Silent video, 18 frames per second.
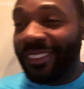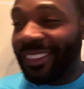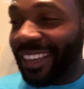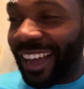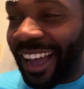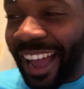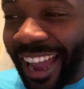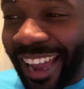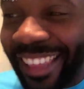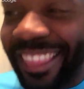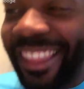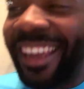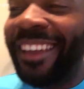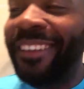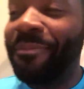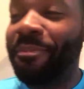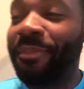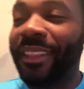
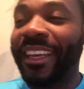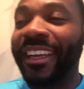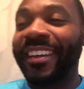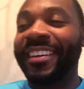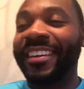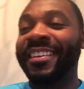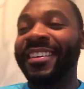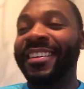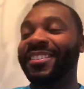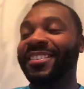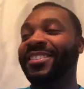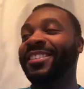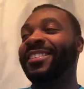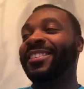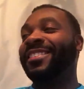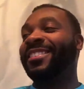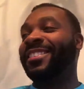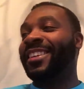highlight player,
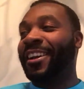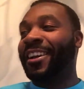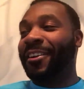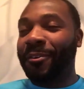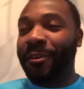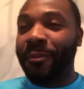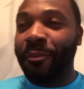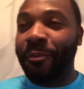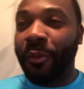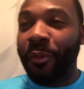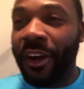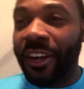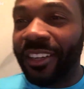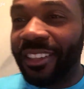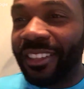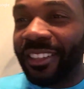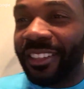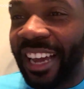Saquon
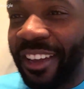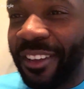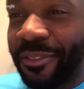Barkley. How you